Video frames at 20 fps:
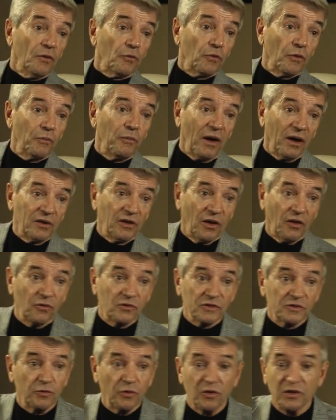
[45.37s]
were
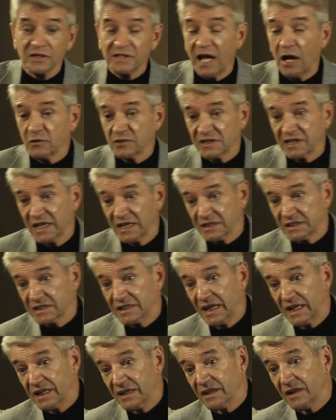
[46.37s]
bungalows where his house guests
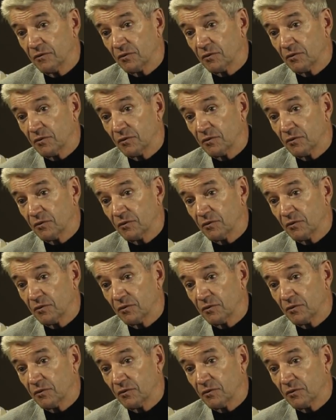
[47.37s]
stayed.